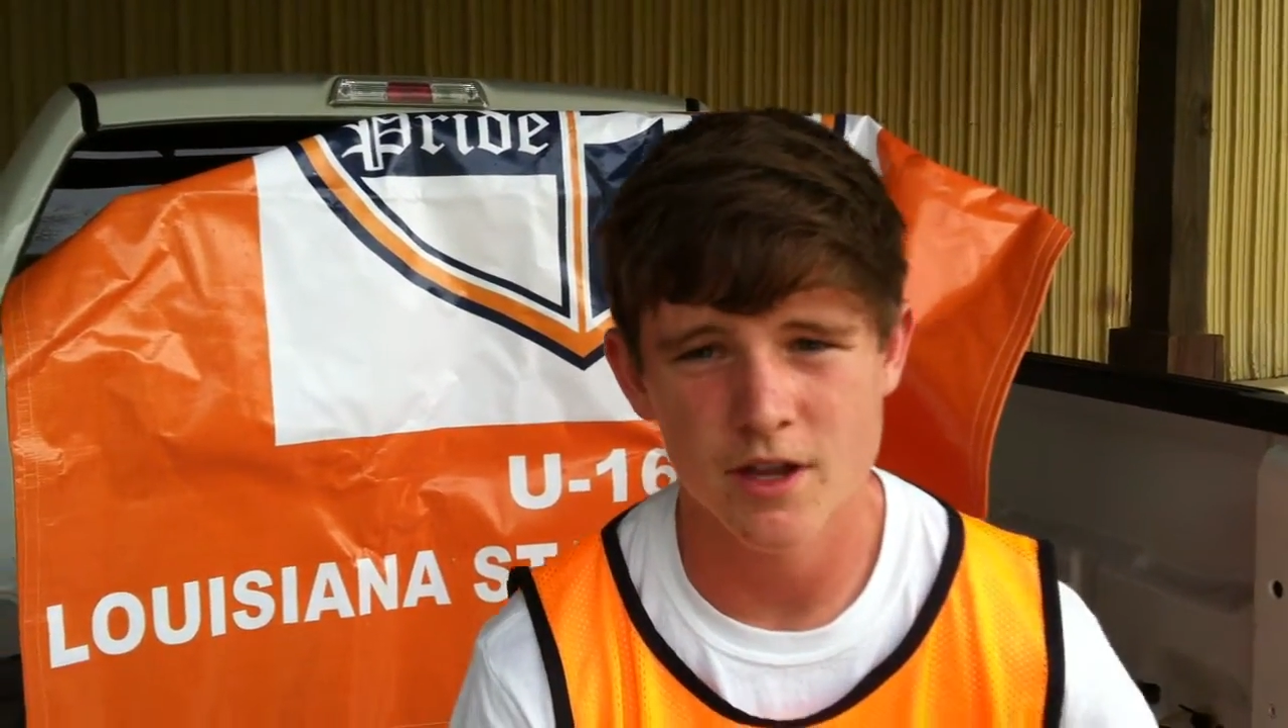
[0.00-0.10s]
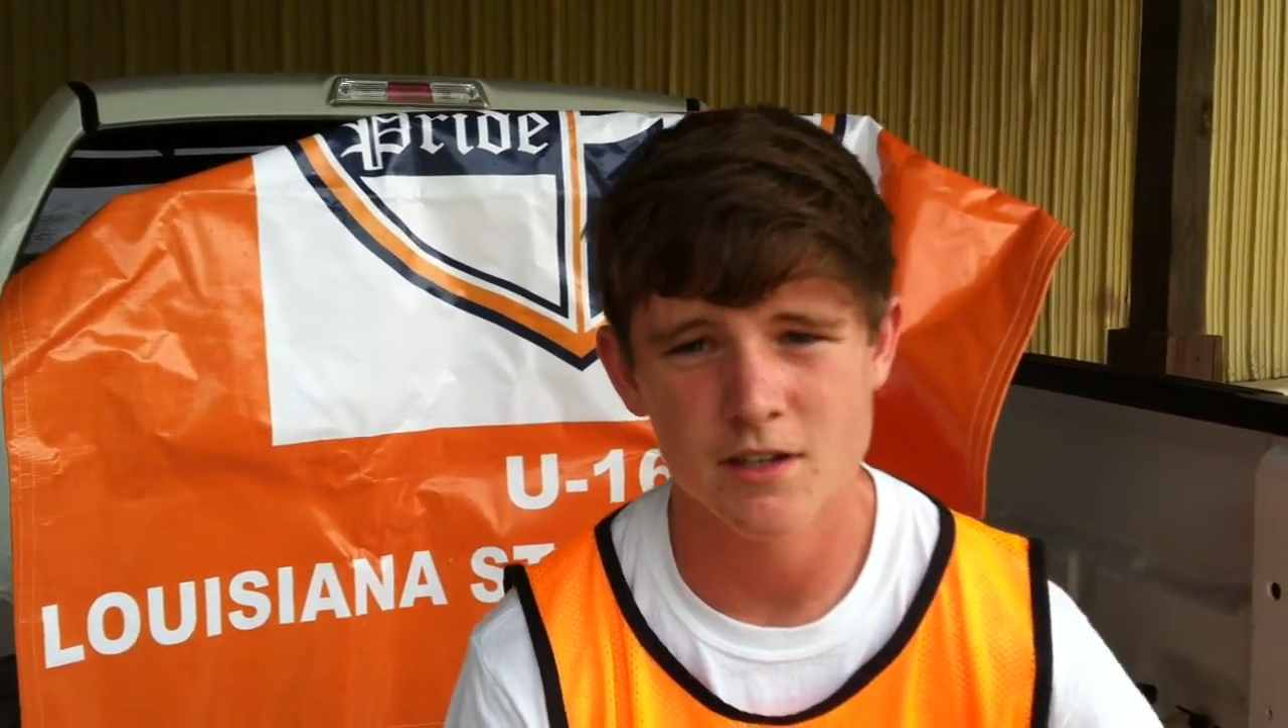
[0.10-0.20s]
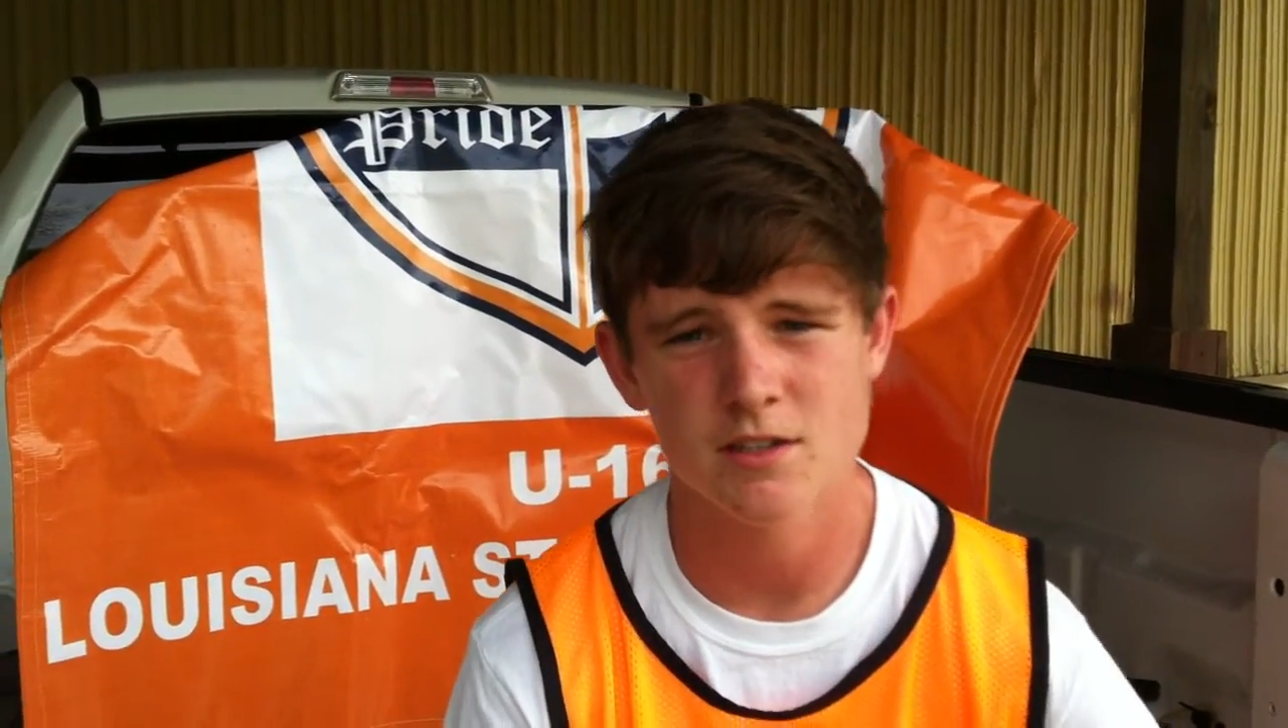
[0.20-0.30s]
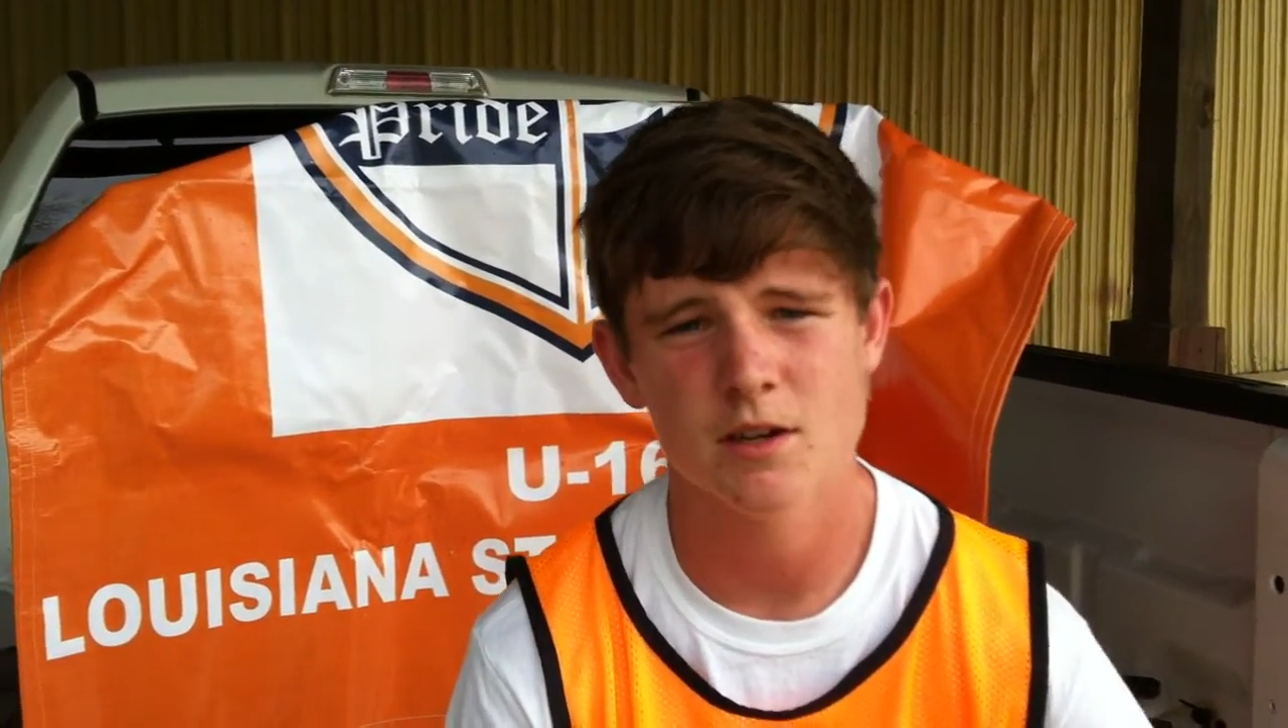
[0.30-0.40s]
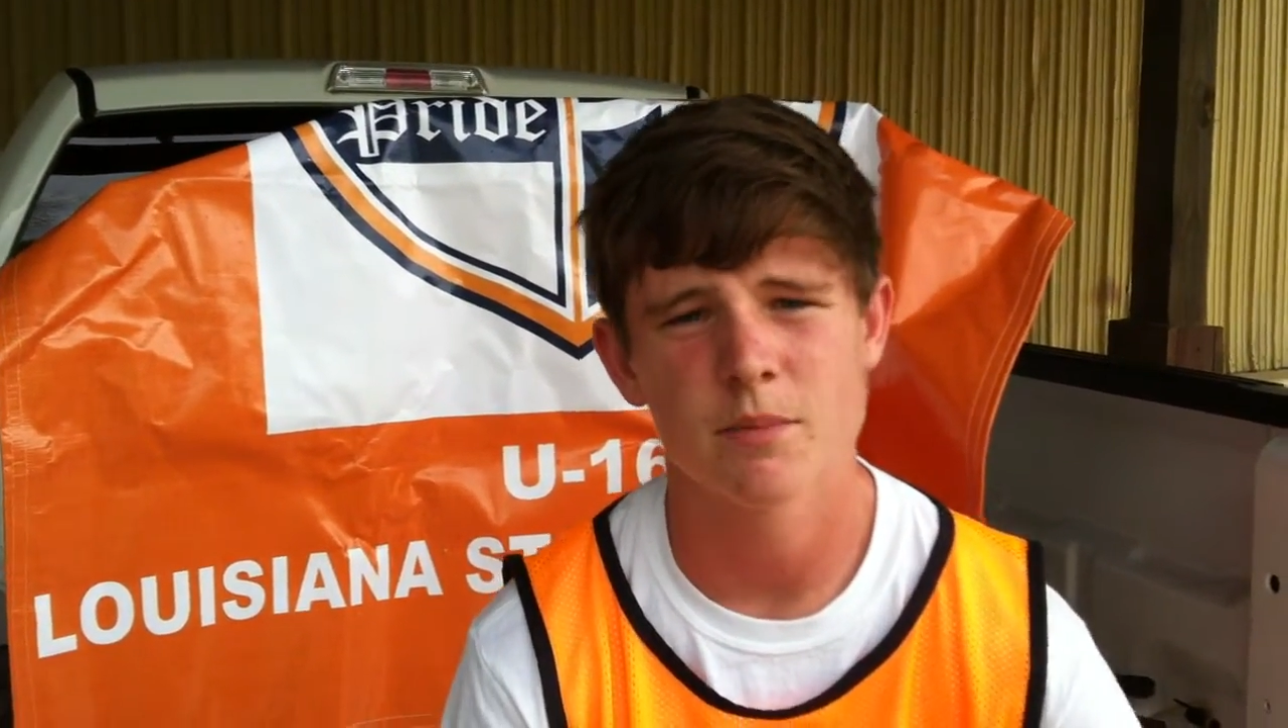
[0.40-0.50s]

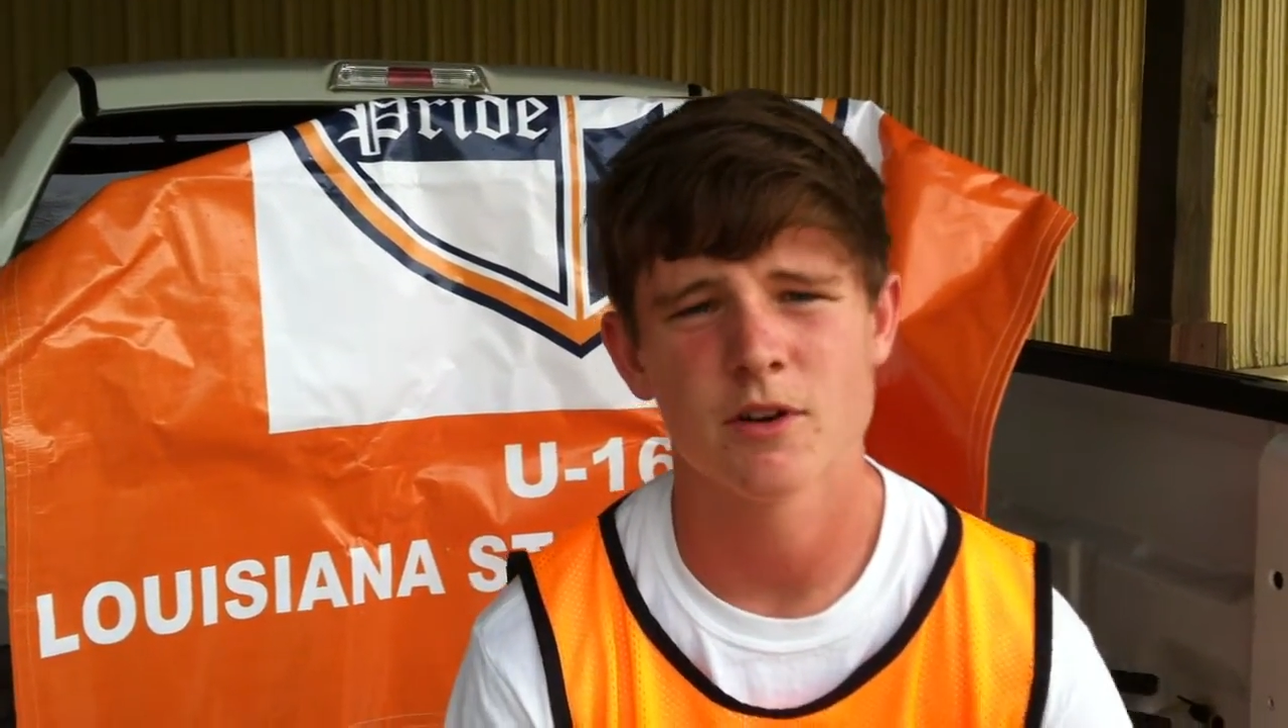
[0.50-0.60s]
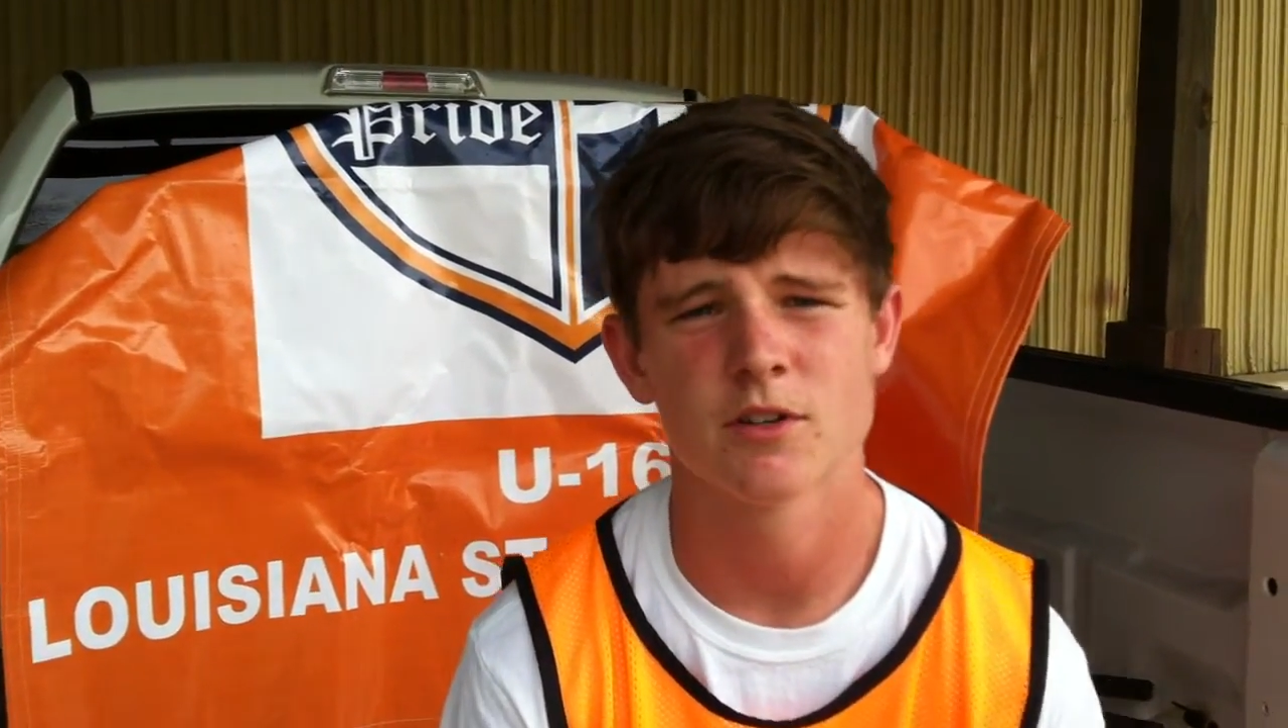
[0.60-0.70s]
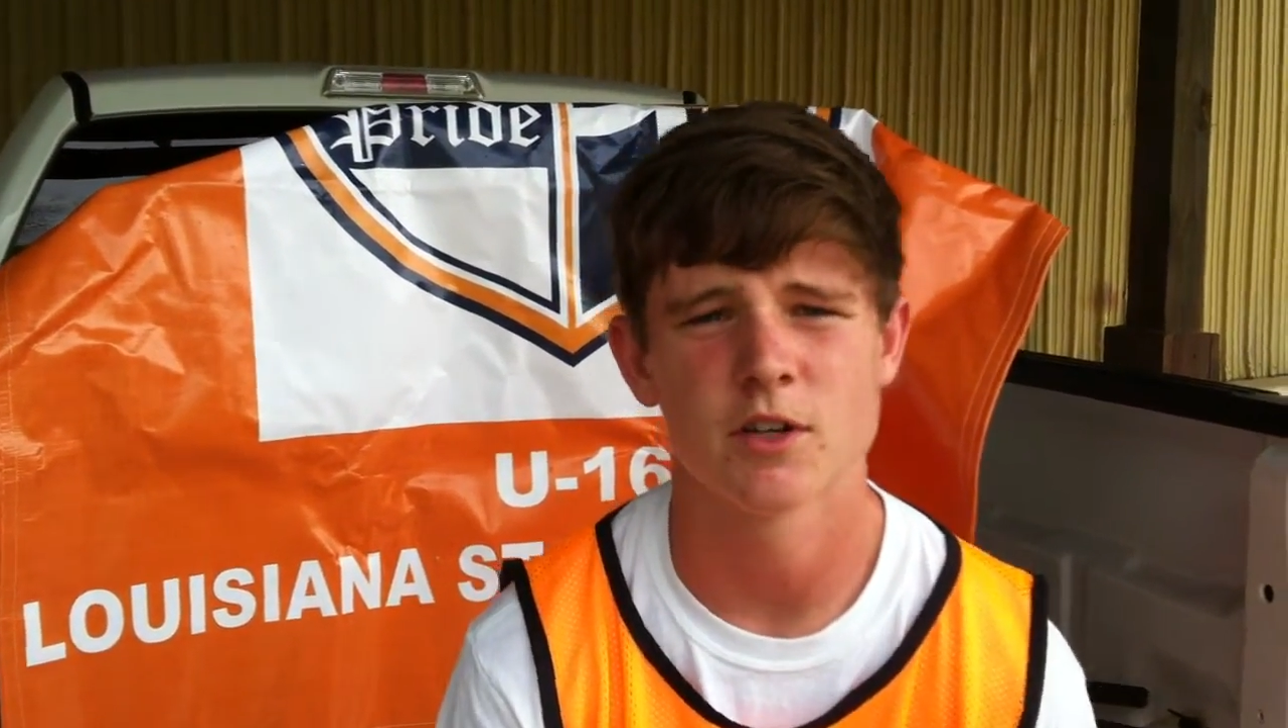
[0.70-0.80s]
had better